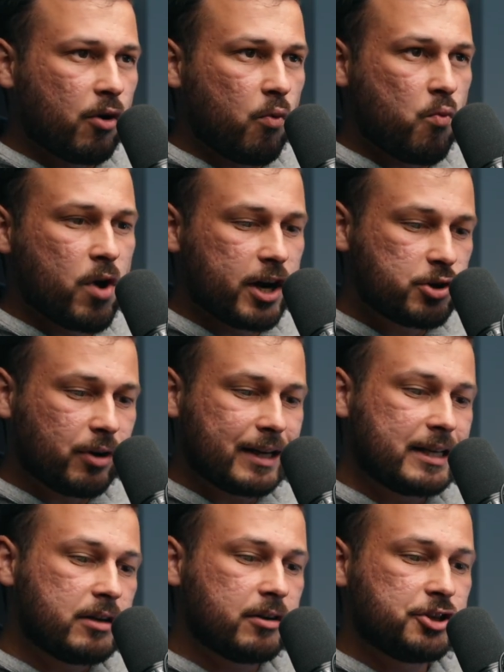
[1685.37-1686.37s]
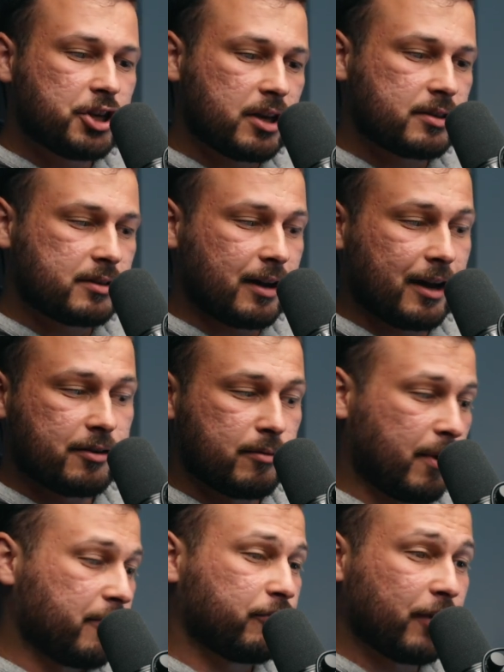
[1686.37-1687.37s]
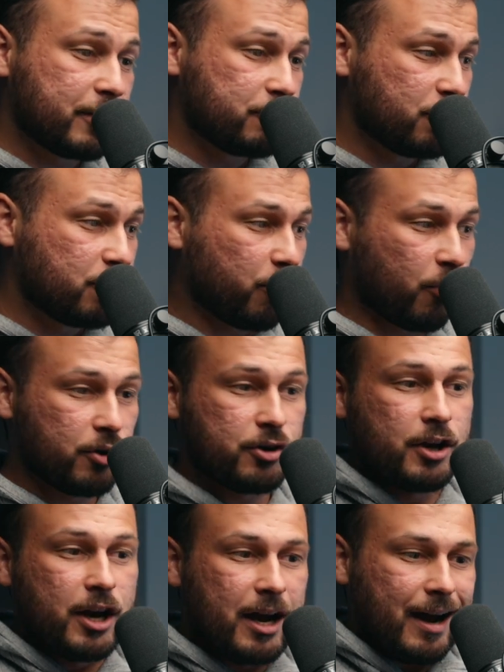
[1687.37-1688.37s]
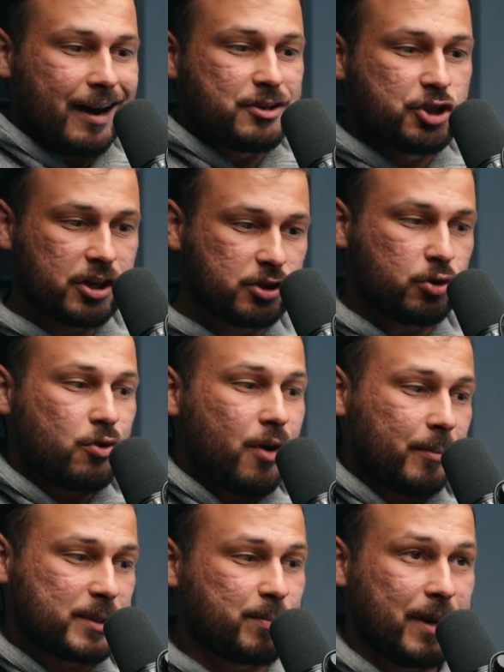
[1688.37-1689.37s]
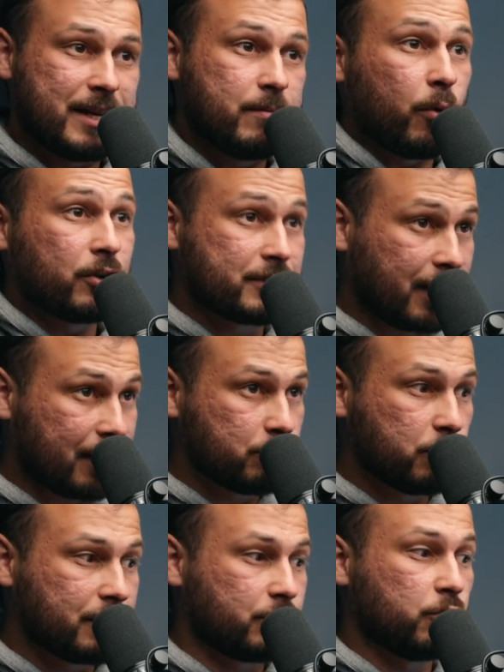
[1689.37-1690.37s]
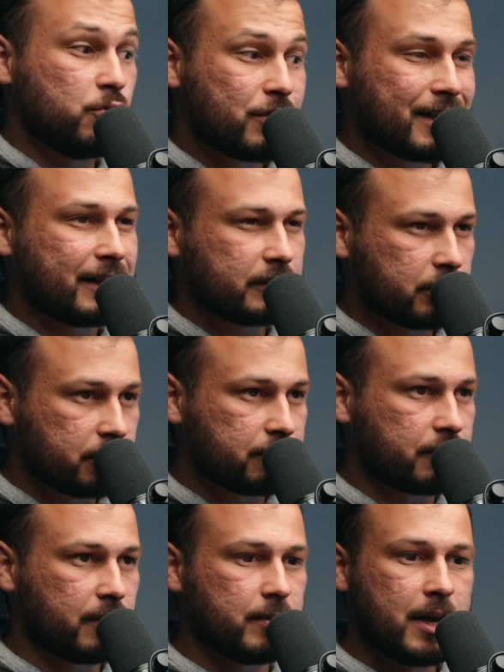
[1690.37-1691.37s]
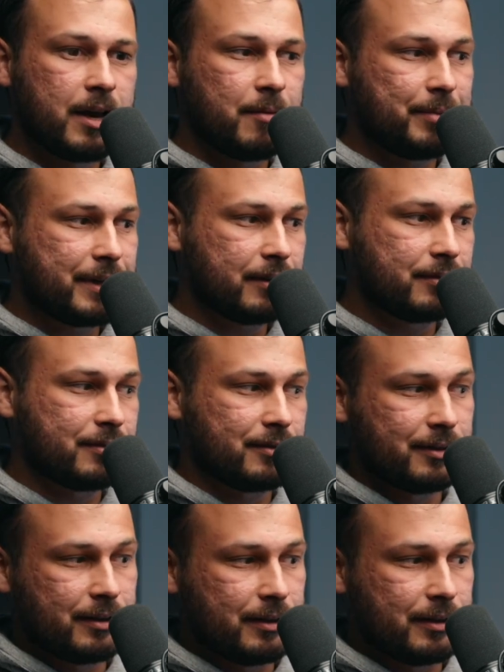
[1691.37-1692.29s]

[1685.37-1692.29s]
where do I need to adjust either my friend group or adjust who I'm spending more time with who can I learn from because